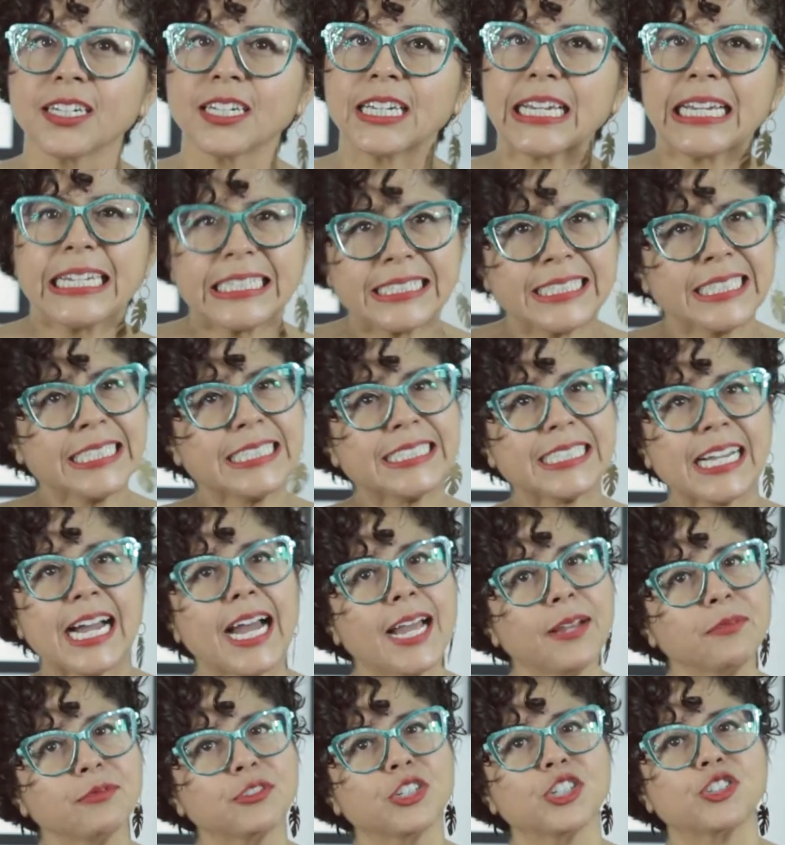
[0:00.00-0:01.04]
Is it
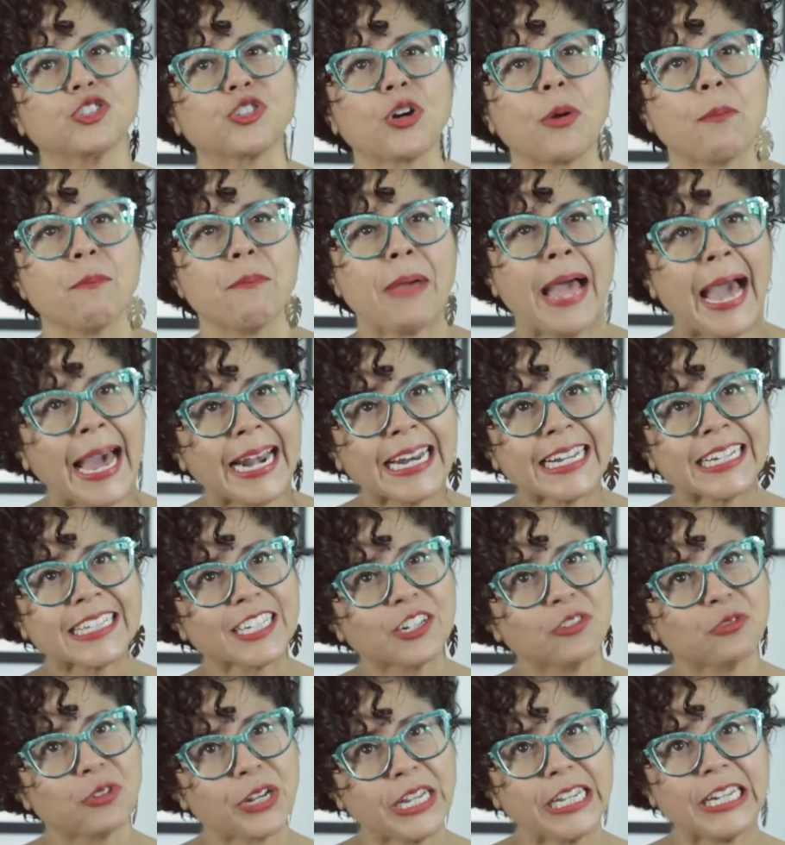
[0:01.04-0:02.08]
time to dramatically
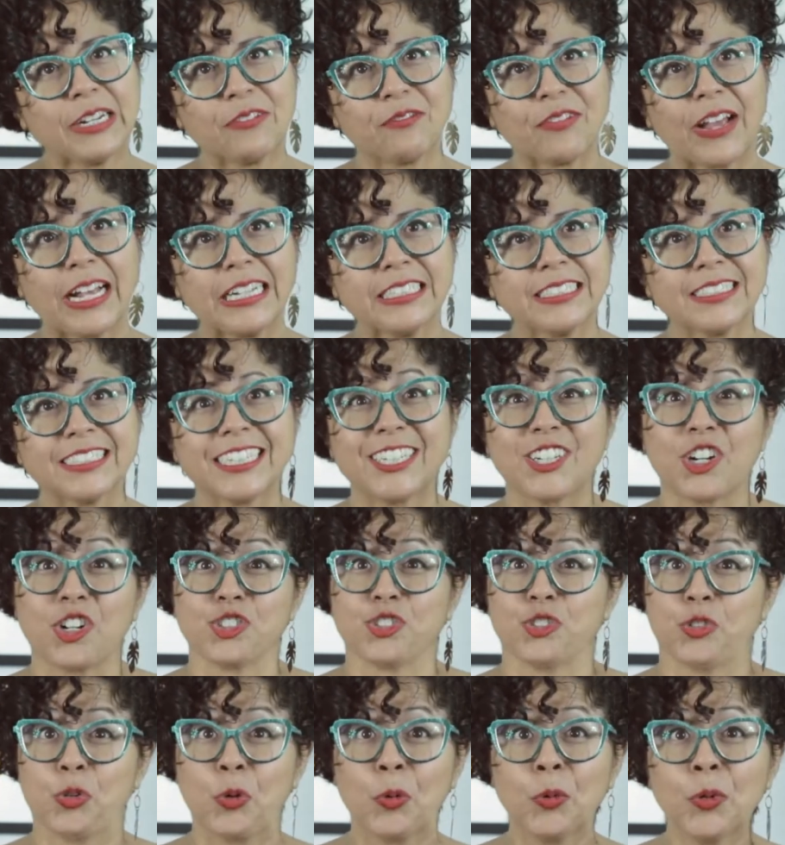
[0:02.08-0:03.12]
reinvest in our
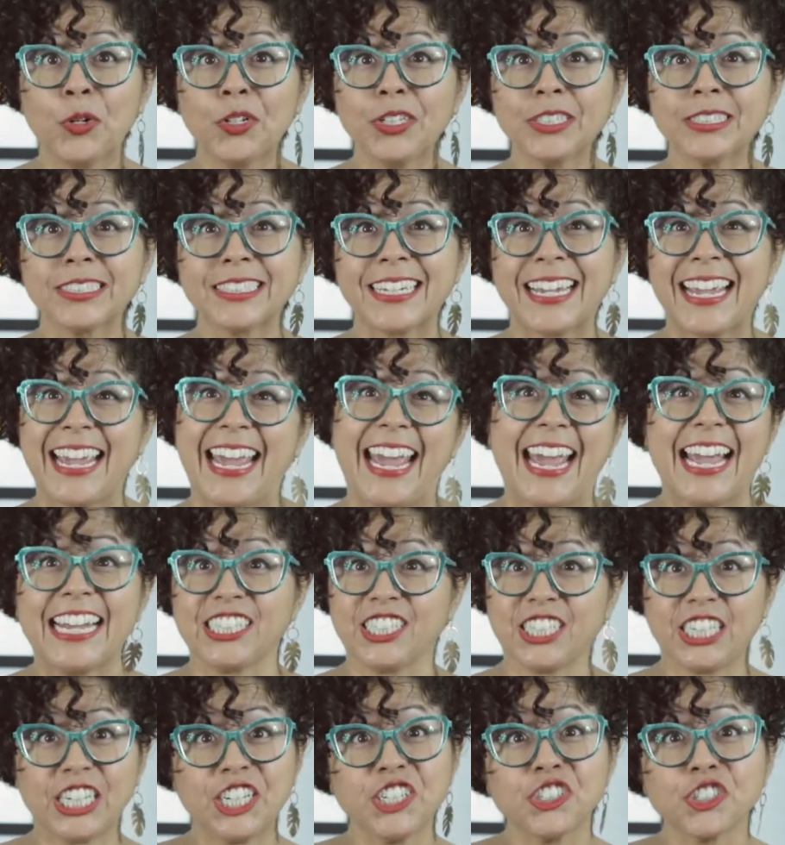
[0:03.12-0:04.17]
schools and
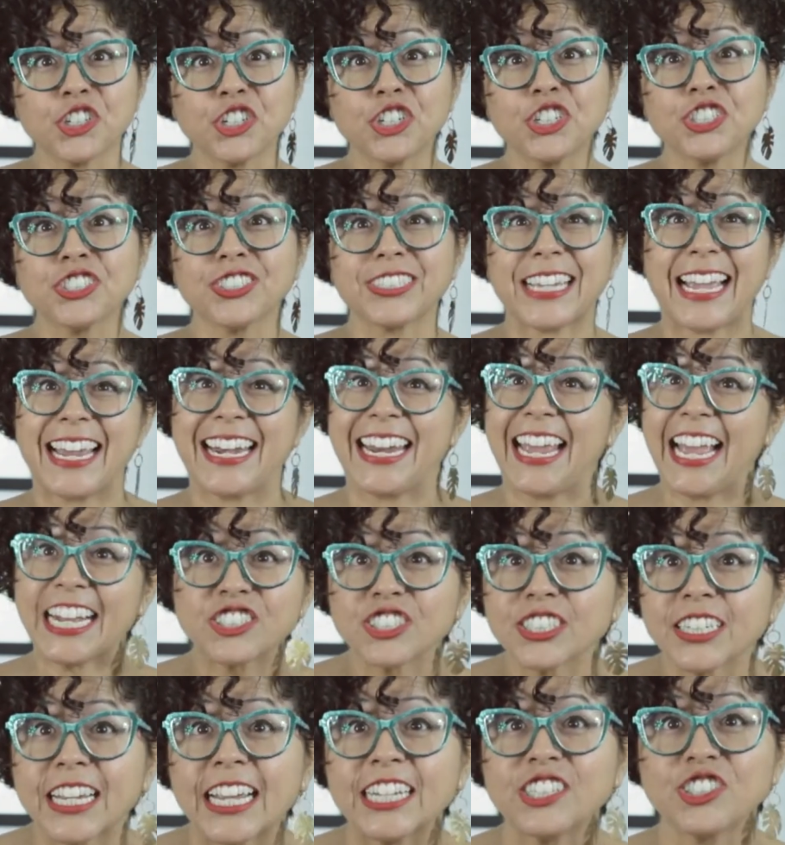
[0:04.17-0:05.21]
teachers and
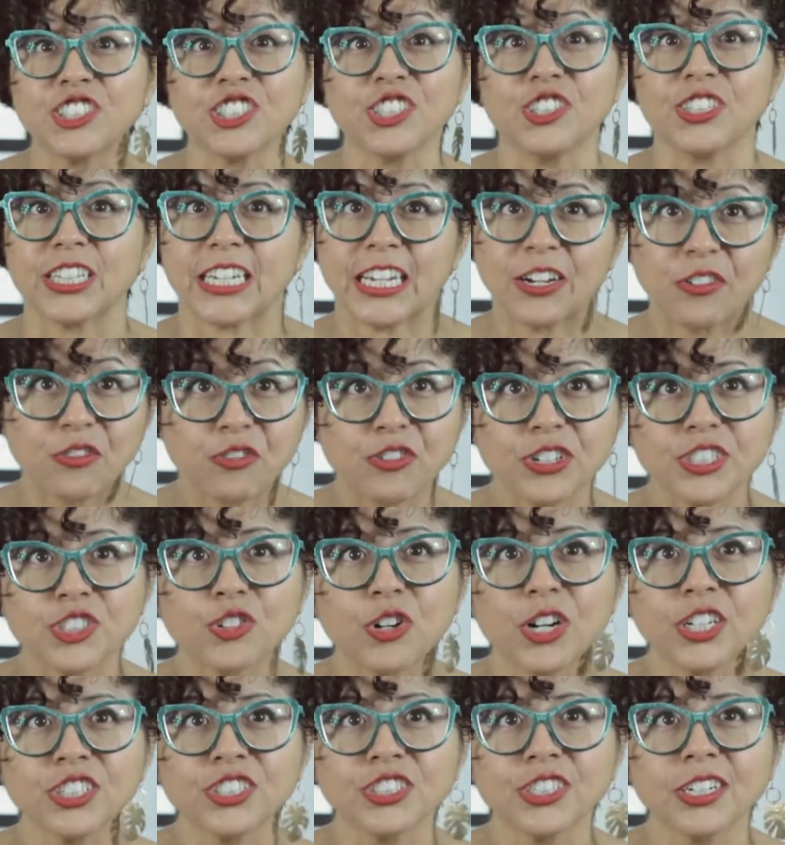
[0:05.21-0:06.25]
educational
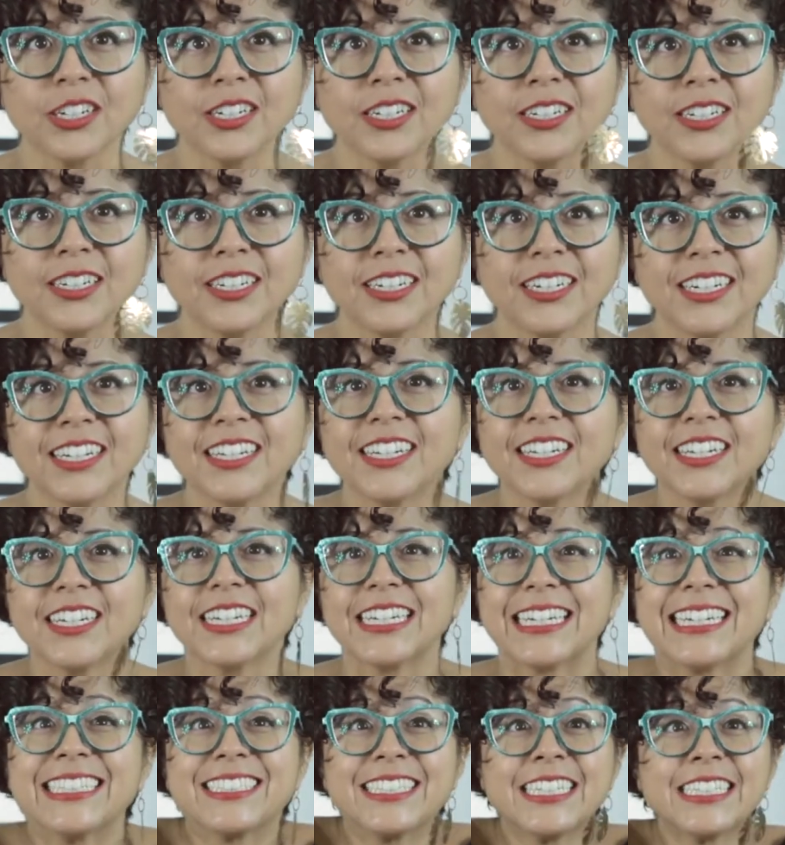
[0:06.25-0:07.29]
infrastructure?
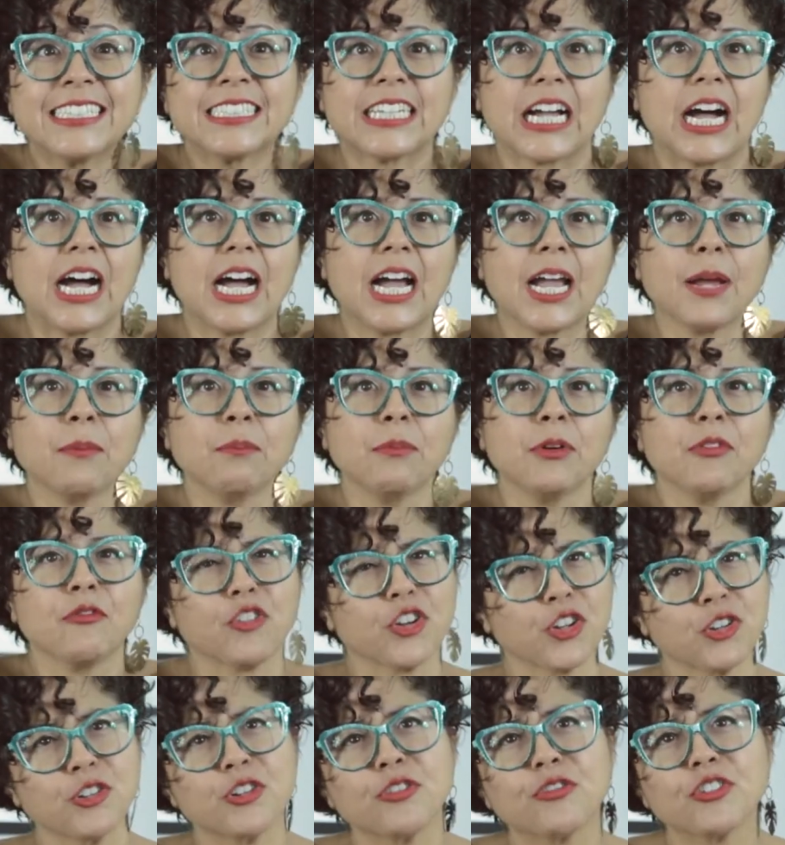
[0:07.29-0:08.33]
Is it time for
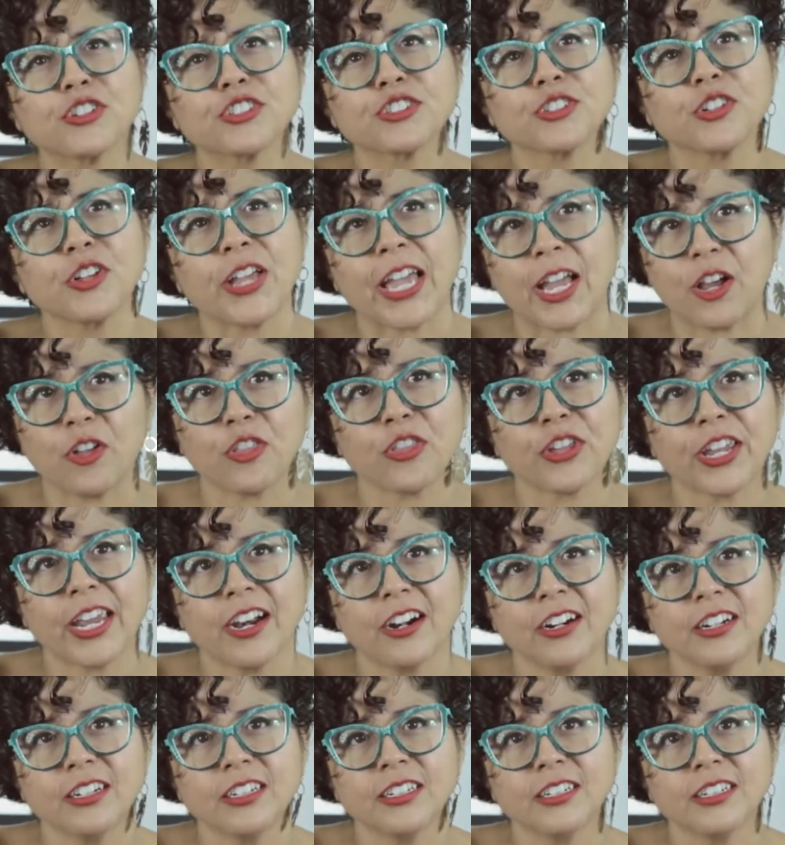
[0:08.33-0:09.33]
universal health care?